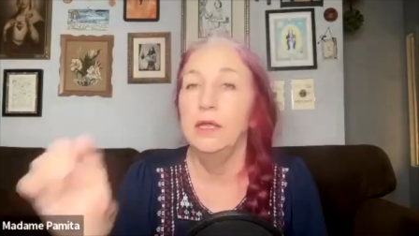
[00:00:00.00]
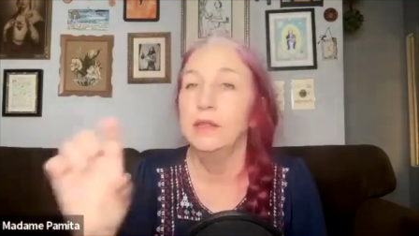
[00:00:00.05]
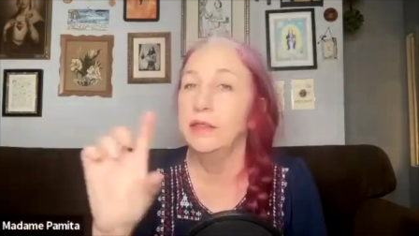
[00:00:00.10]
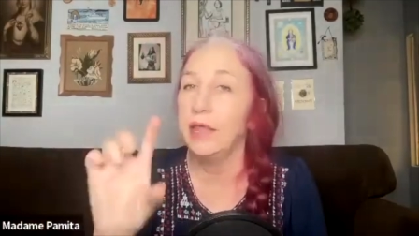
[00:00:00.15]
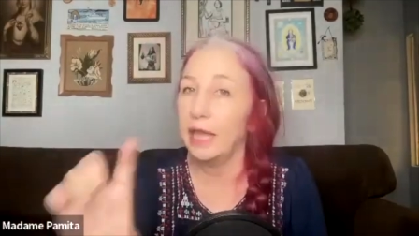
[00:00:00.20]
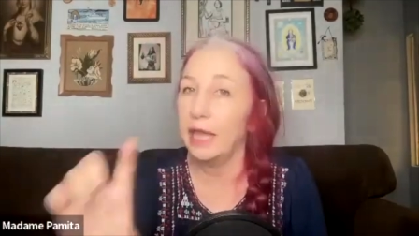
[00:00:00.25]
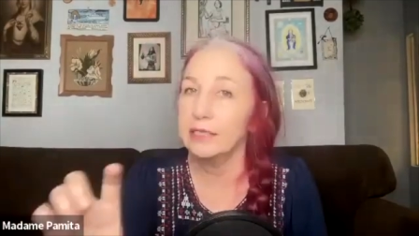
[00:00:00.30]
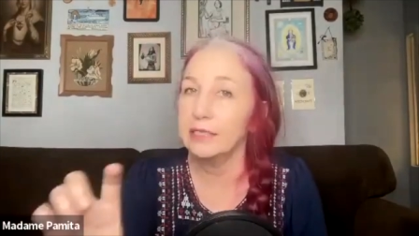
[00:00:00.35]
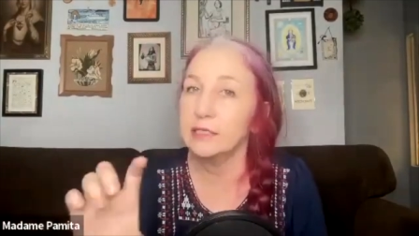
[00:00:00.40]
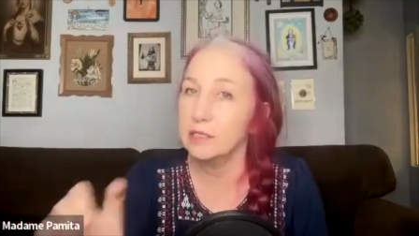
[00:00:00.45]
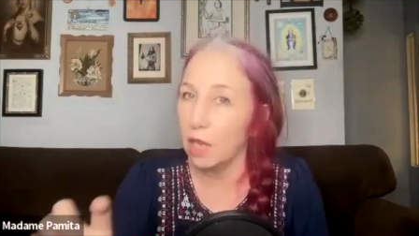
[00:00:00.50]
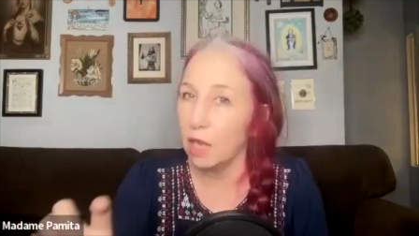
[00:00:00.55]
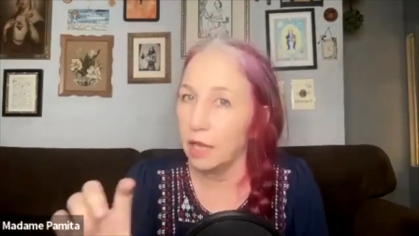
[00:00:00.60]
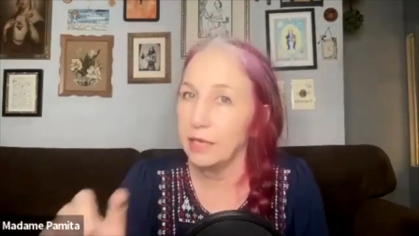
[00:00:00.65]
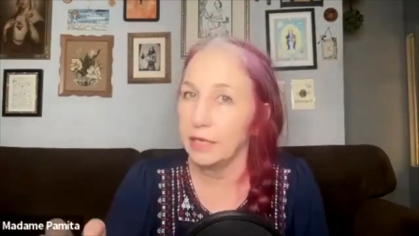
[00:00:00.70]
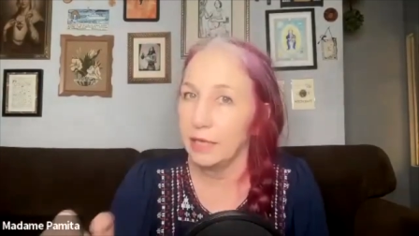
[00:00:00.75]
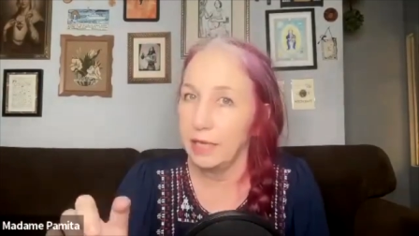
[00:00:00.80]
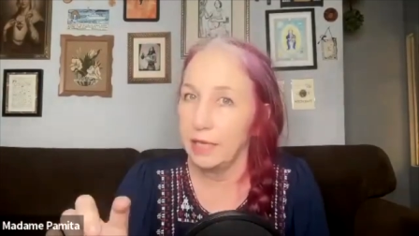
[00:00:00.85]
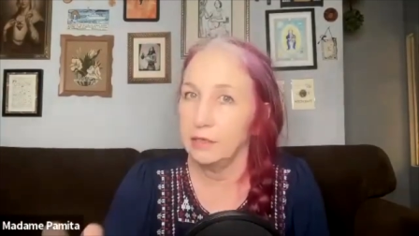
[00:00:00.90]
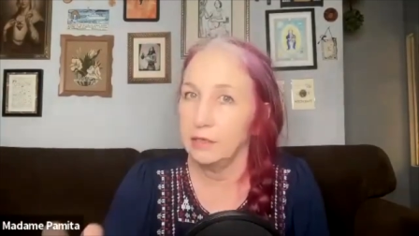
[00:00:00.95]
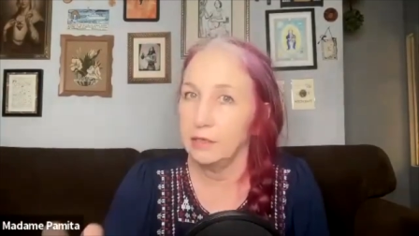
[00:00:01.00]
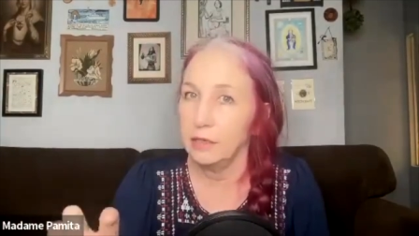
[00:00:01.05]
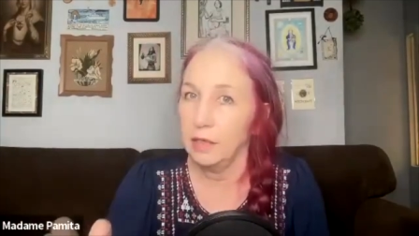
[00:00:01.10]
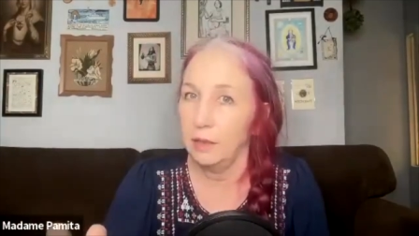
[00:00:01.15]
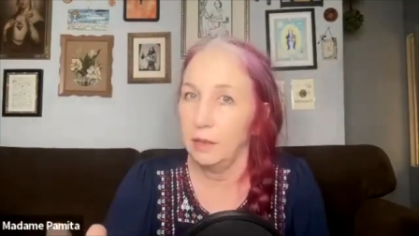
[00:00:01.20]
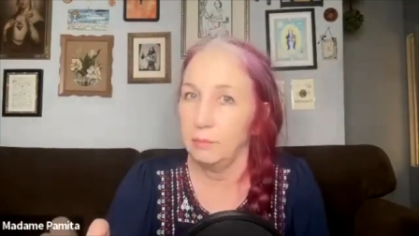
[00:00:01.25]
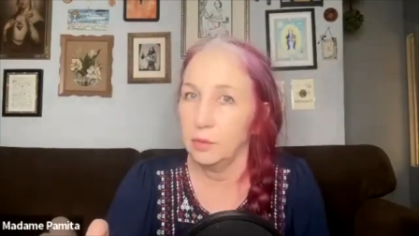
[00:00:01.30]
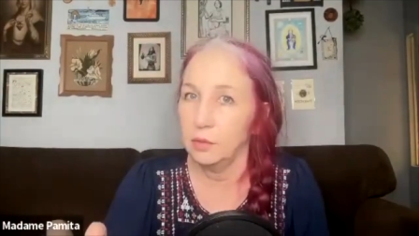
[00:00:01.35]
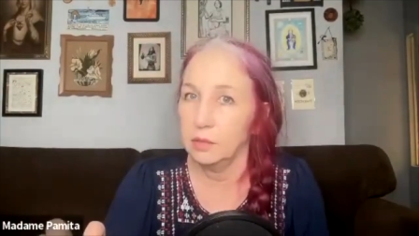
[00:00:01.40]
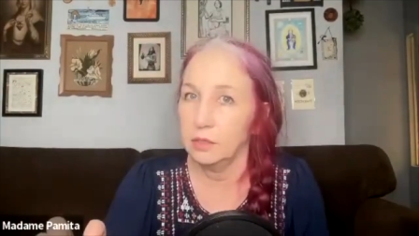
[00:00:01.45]
That's not a candle
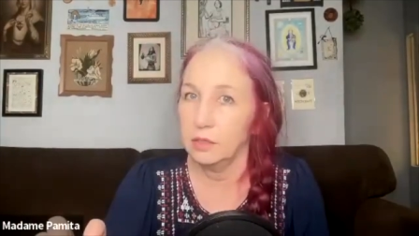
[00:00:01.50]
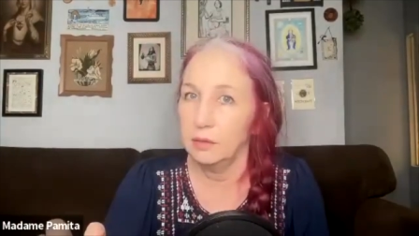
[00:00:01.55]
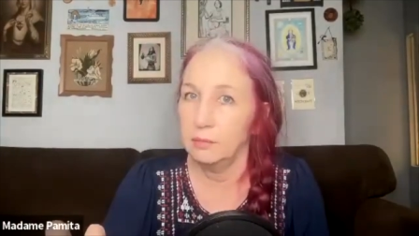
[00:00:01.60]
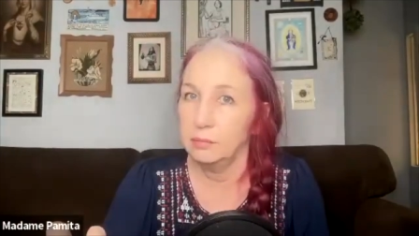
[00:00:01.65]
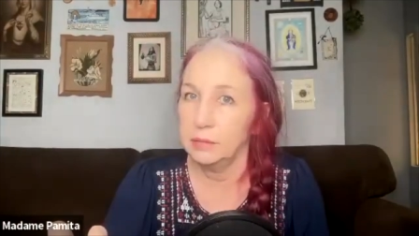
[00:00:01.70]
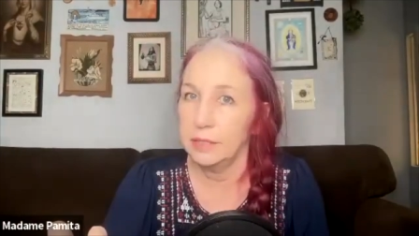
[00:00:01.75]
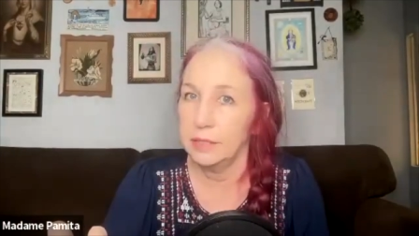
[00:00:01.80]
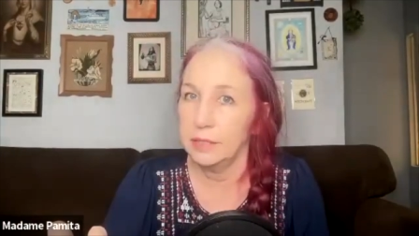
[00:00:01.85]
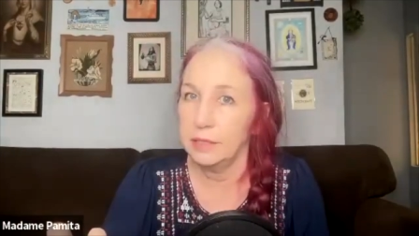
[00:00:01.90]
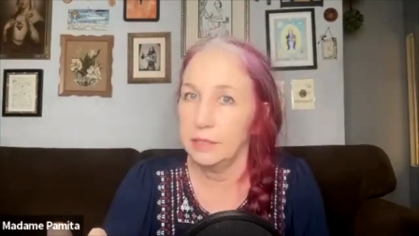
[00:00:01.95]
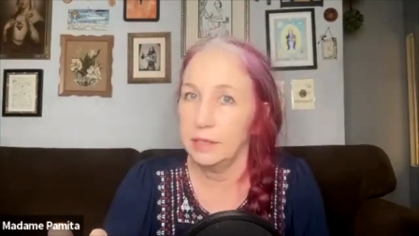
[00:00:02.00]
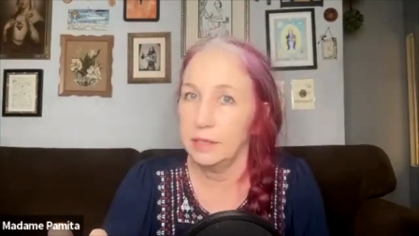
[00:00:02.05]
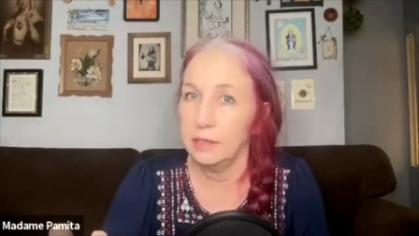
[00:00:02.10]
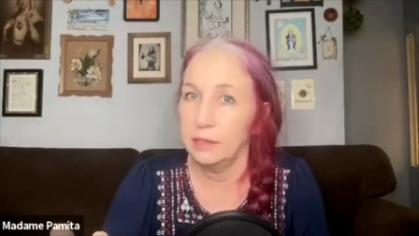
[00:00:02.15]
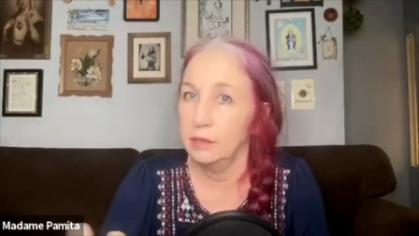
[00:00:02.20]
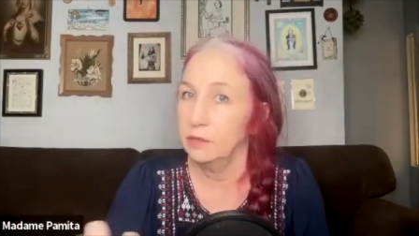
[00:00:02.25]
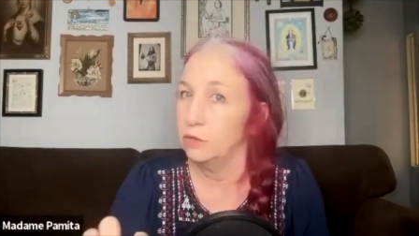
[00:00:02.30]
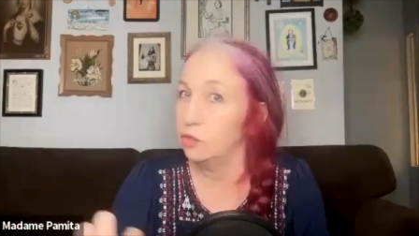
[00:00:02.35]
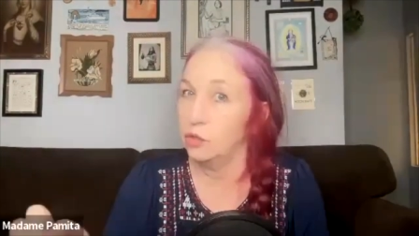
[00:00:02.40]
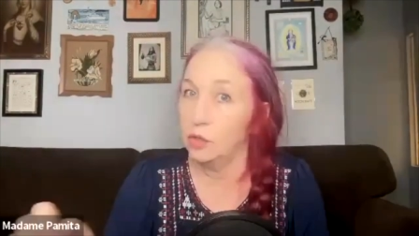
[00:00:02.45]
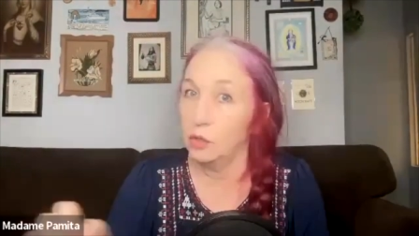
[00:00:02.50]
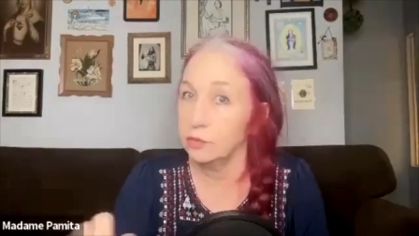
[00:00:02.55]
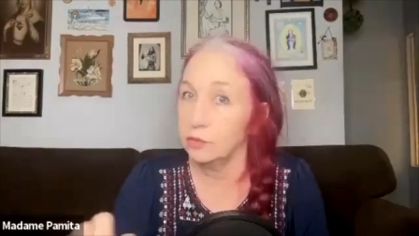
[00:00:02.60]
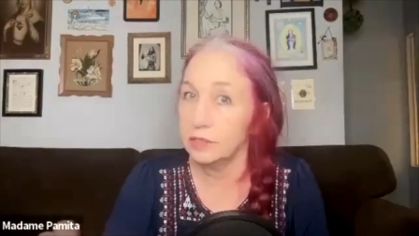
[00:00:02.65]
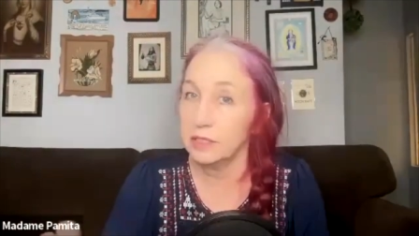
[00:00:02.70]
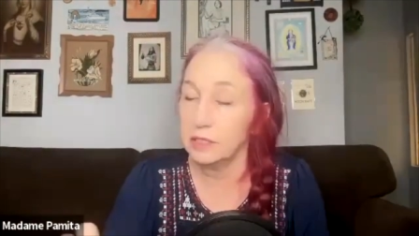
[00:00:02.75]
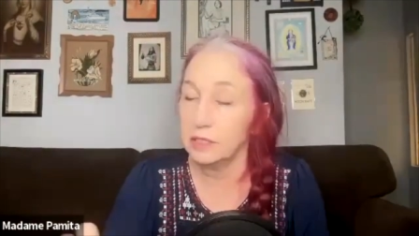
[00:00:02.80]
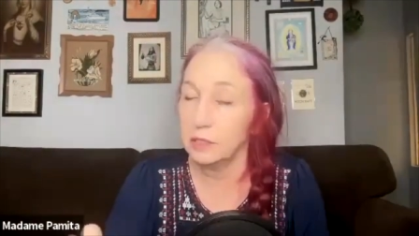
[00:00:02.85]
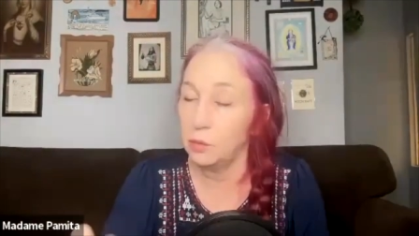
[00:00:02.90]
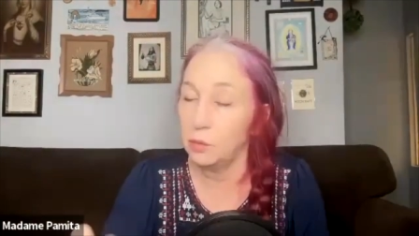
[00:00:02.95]
that burned completely. You don't
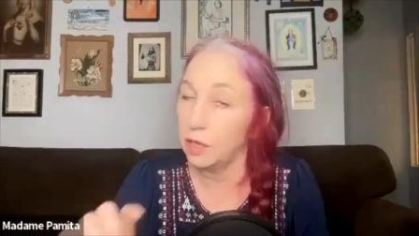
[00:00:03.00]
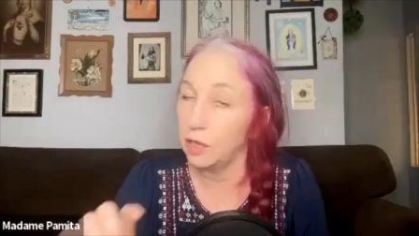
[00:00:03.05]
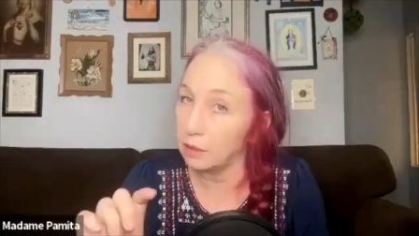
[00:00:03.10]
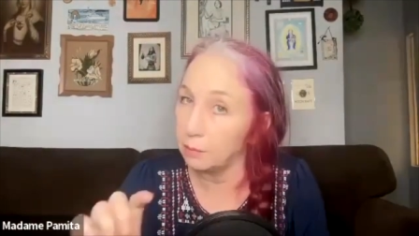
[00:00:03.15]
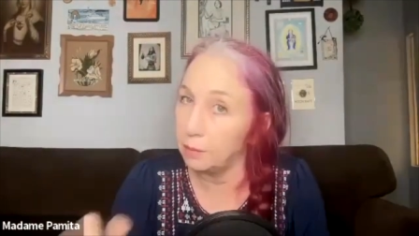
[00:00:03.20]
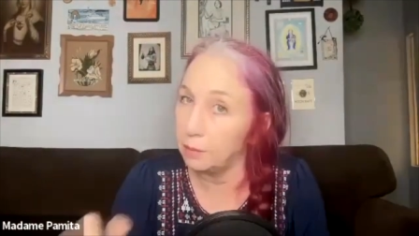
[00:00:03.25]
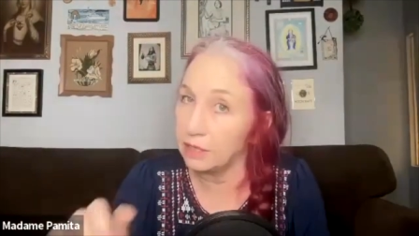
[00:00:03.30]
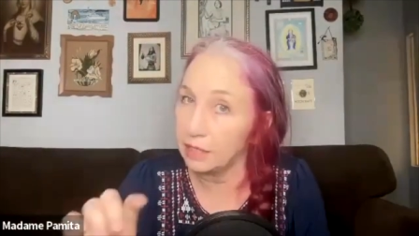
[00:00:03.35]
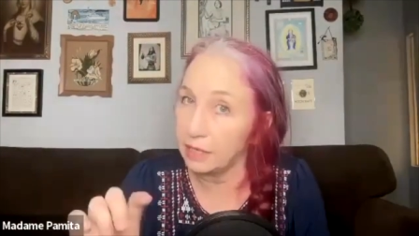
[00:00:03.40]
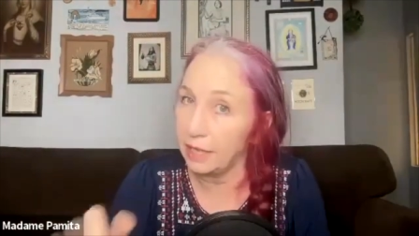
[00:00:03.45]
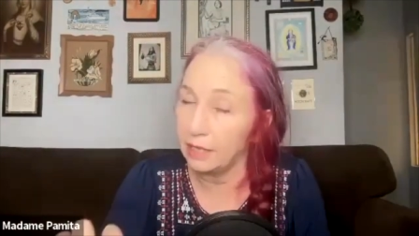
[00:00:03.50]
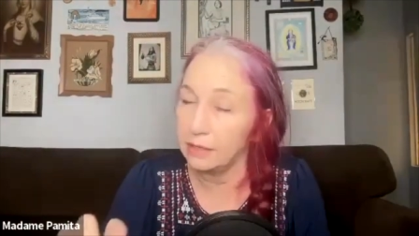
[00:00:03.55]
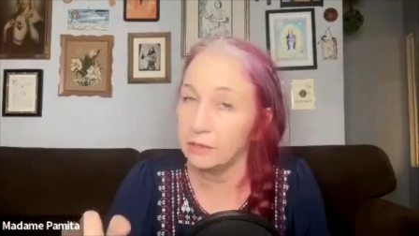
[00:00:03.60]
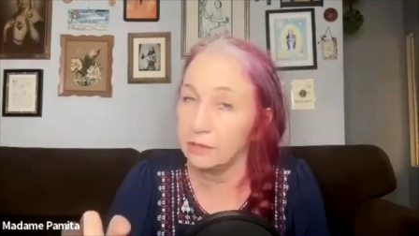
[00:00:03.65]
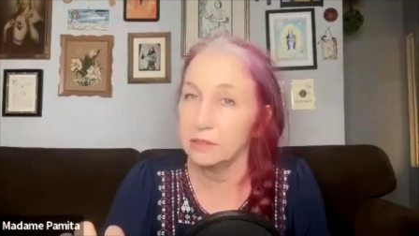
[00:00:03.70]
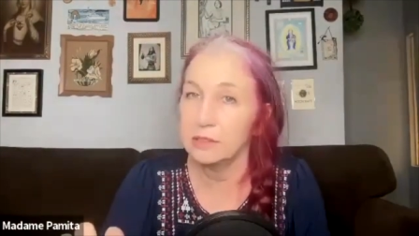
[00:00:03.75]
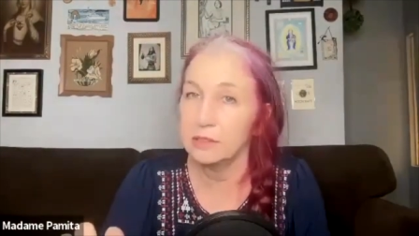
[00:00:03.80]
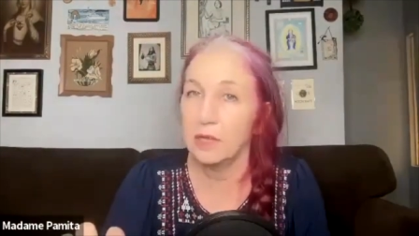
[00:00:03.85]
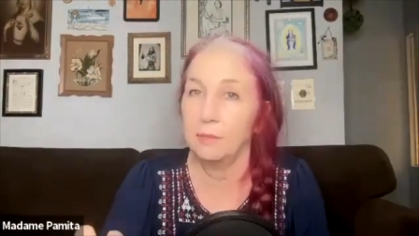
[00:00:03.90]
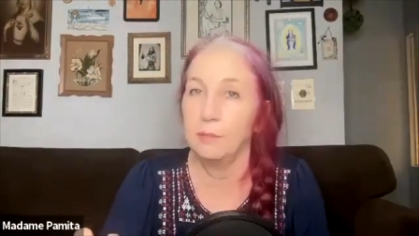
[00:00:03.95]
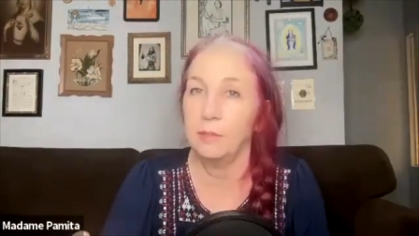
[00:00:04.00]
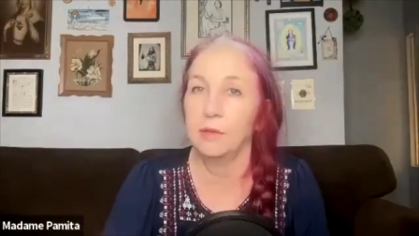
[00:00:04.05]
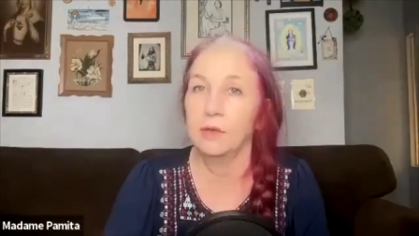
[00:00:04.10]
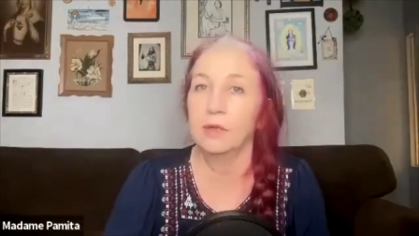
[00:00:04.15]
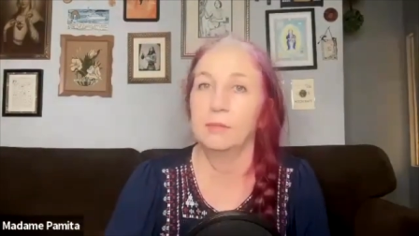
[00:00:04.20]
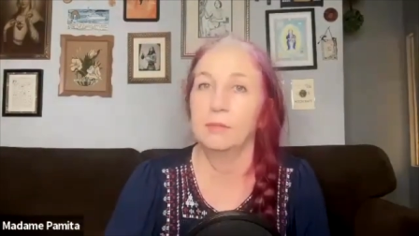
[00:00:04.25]
see the wick, but the candle is not burned